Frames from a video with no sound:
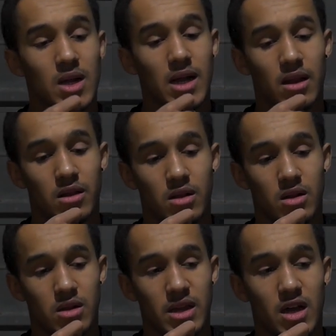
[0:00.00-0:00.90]
And
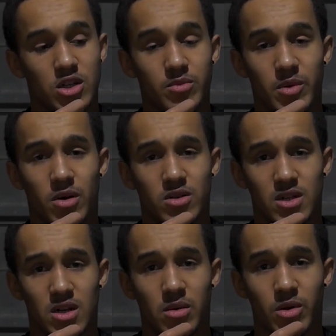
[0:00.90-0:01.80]
yeah, I should be posting
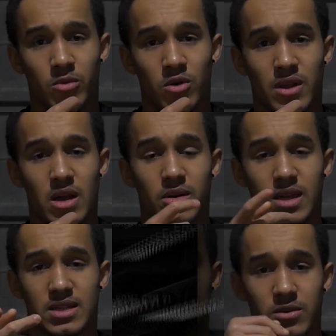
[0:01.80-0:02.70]
a little bit more on there. But
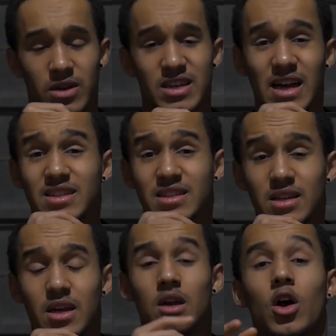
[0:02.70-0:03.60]
yes, anyways, guys,
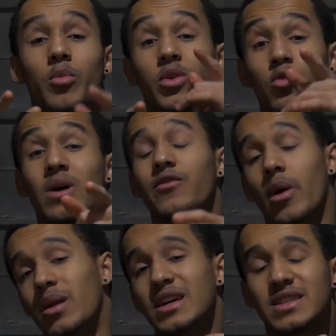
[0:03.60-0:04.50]
I hope you're all having a
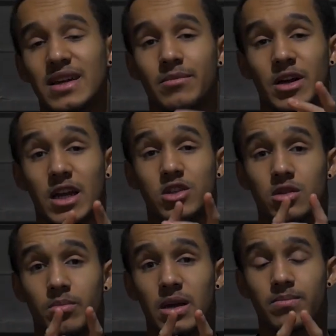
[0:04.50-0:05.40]
blessed day, and I'll catch you
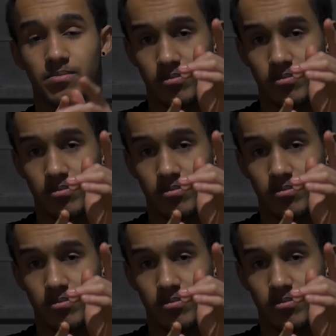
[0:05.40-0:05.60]
in a bit.